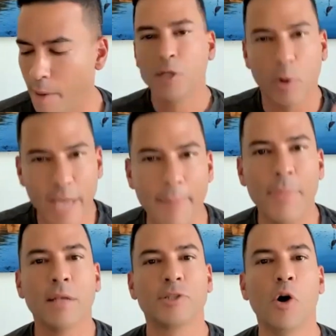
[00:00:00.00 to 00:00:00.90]

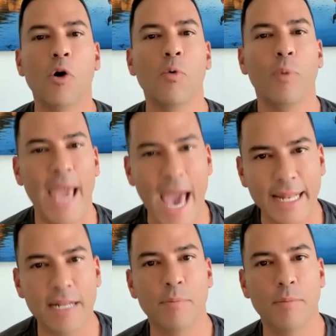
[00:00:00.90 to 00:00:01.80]
So we
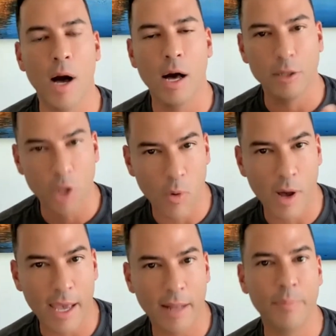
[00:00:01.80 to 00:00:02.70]
added
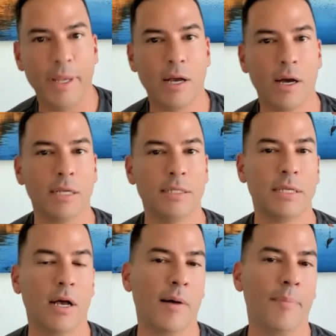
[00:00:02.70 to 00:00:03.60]
Lohan because
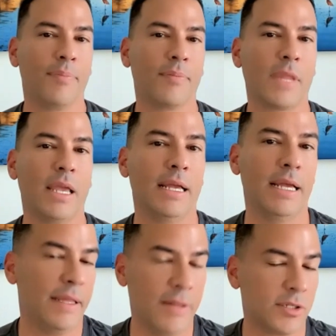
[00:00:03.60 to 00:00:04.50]

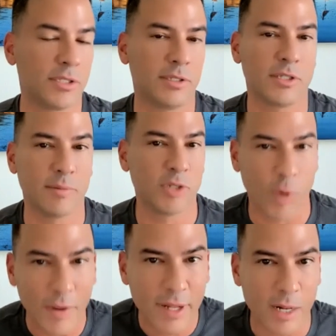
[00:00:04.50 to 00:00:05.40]
and there's some
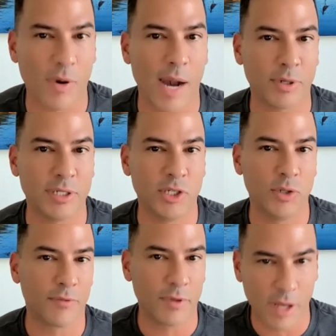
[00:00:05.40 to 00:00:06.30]
strengthening properties to
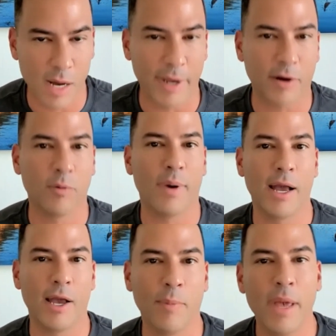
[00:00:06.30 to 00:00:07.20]
it for the gut
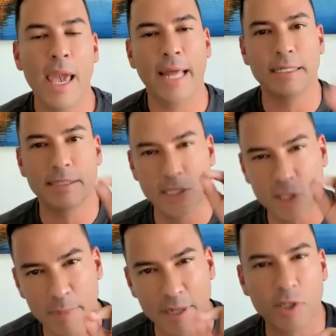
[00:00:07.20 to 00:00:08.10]
microbiome. And it's such a
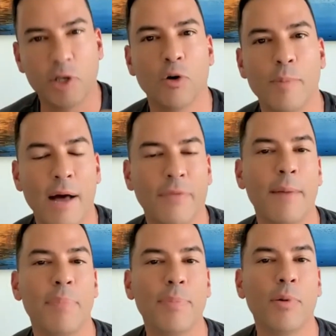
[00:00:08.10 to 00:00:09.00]
minuscule amount
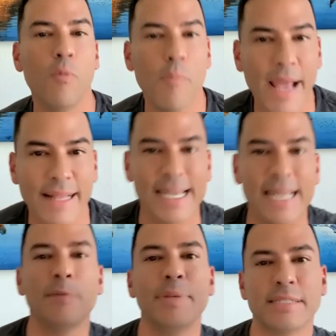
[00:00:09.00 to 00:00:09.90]
that people who might
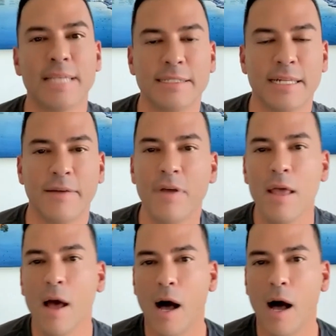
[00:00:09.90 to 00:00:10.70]
tend to be sensitive,